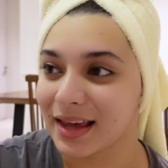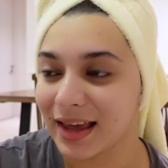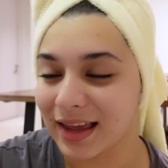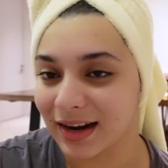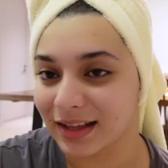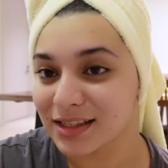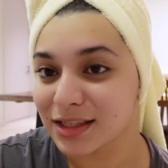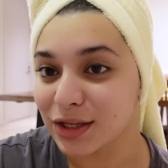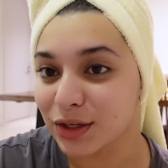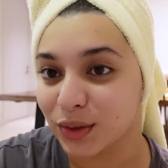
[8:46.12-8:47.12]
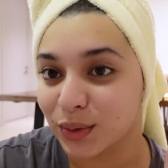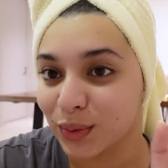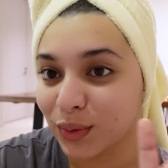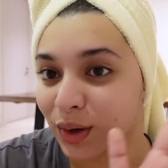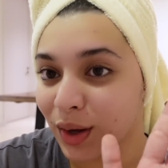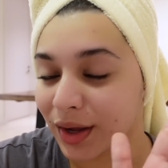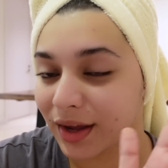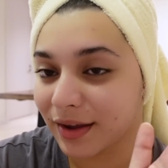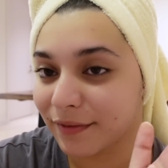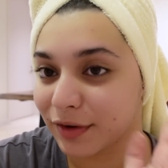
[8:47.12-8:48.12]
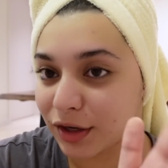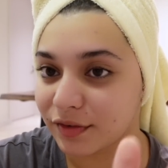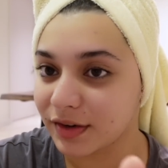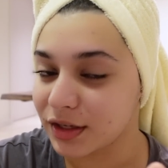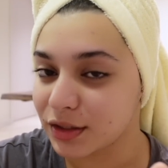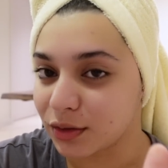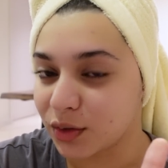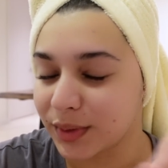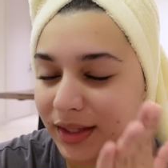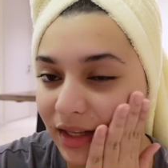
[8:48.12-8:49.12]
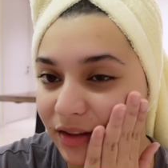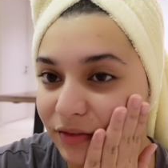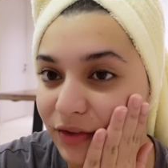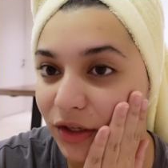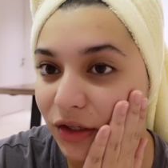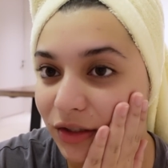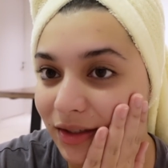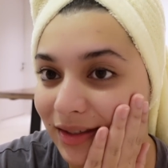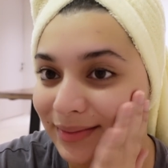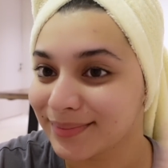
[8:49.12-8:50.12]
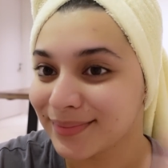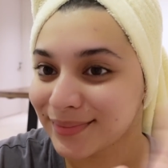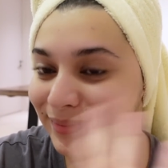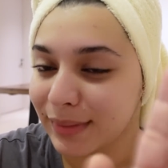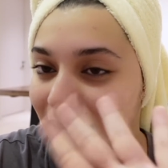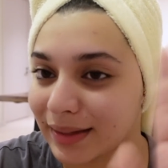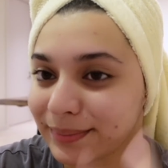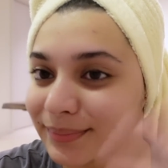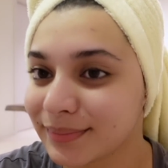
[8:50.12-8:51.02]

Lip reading: And I'll see you very, very soon with another vlog. Bye.